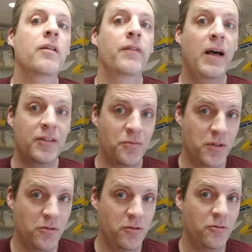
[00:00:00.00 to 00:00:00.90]
that's
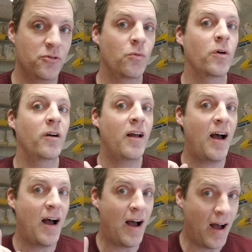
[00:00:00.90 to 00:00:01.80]
when you use the word
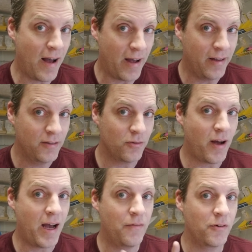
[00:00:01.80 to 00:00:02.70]
I. So
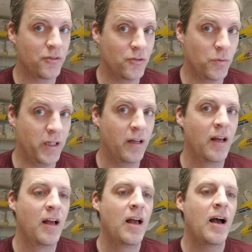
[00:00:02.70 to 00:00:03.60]
I versus we.
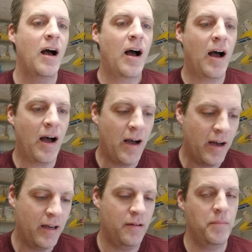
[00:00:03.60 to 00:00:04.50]

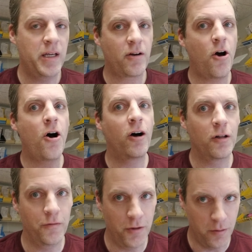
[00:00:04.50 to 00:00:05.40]
I make all
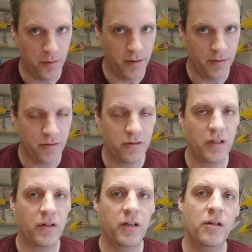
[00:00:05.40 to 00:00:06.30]
of your appliances.
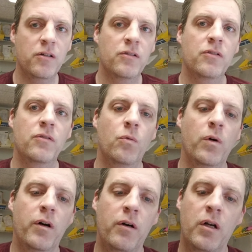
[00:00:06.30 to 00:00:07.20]
Now here's
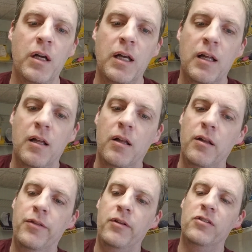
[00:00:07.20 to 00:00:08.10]
where
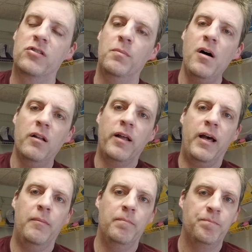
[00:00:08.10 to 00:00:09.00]
the small
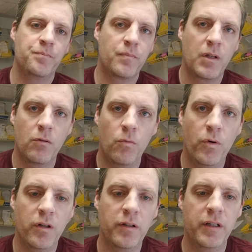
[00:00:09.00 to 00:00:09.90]
lab
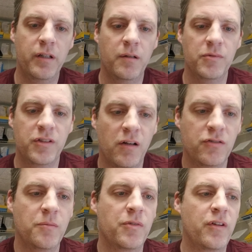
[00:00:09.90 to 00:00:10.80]
really
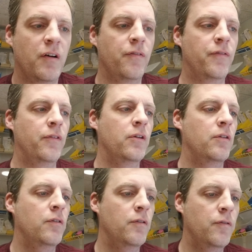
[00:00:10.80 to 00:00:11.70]
sells themselves
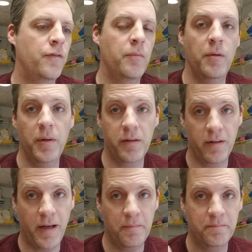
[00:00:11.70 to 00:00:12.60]
from the big
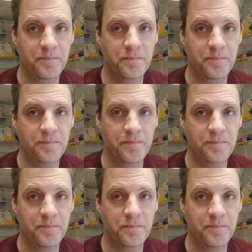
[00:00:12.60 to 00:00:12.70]
lab.